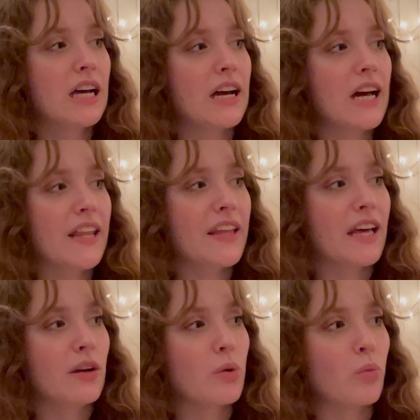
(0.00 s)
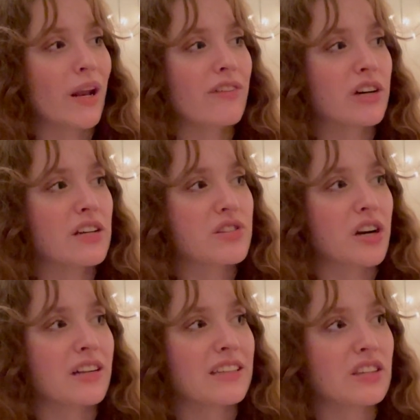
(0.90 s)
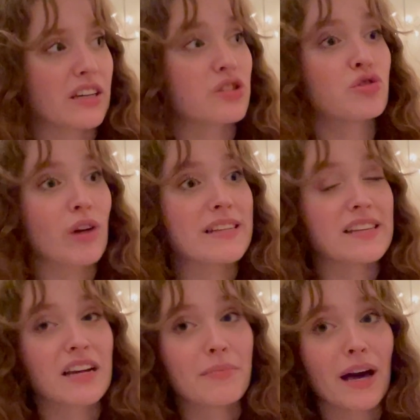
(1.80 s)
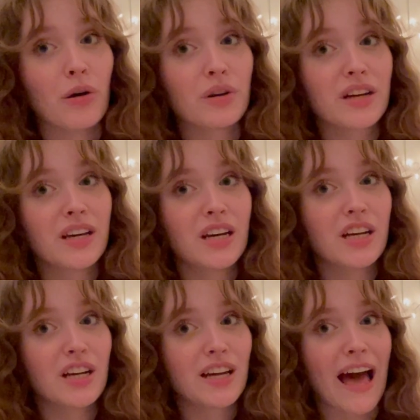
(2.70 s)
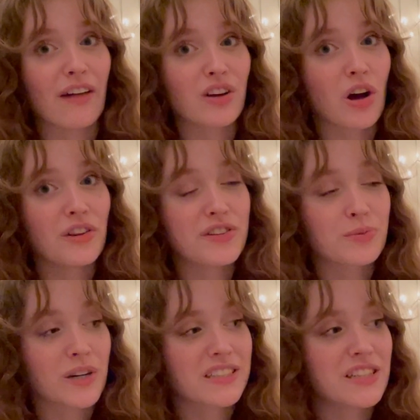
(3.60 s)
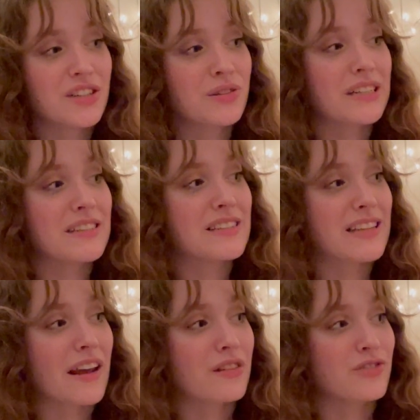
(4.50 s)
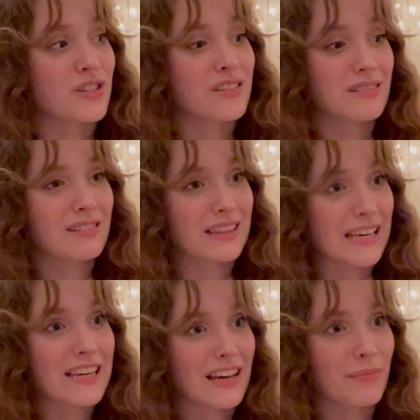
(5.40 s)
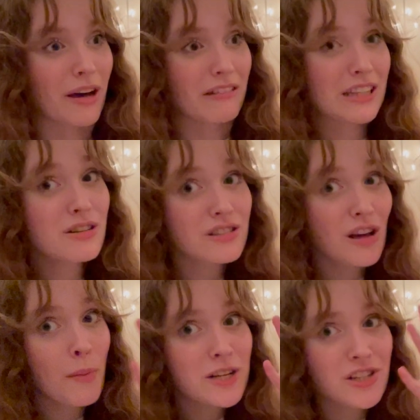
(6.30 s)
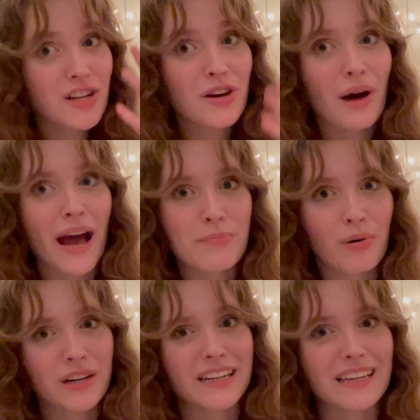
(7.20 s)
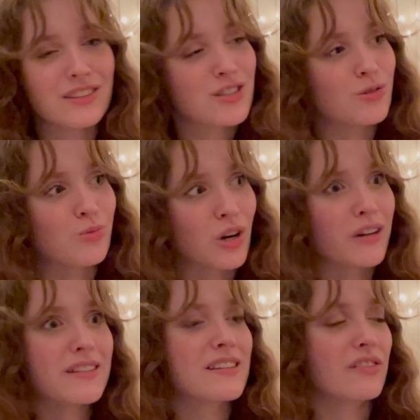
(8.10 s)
And then whenever I start like stressing about having all this work to do, instead of just thinking about, there's so much to do, I put it into words of